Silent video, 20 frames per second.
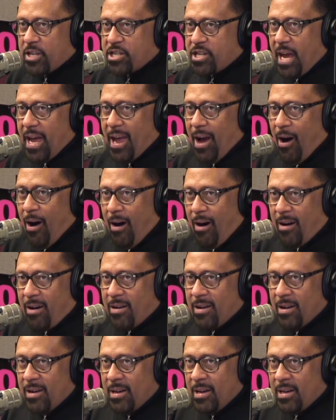
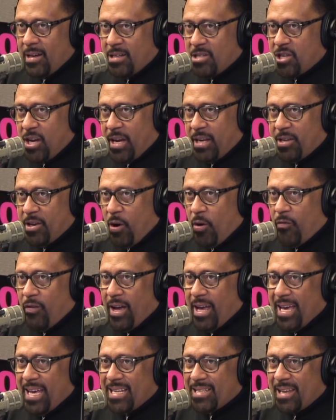JR. Jade
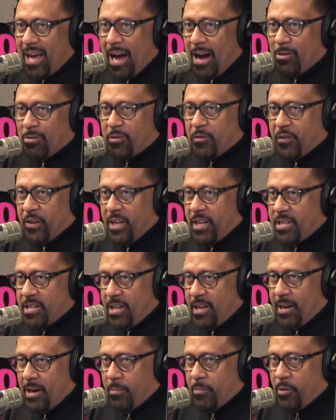Novah is out
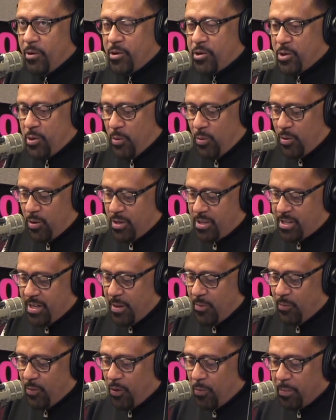finishing up her tour.
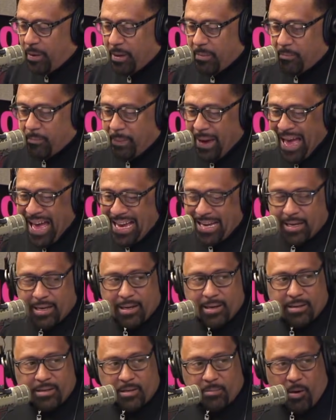She will be back
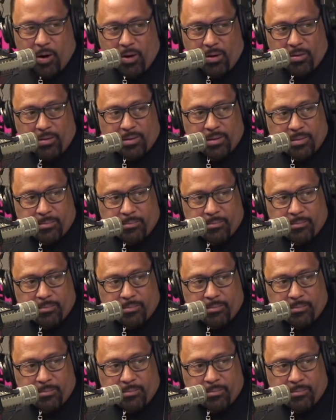tomorrow. Yep.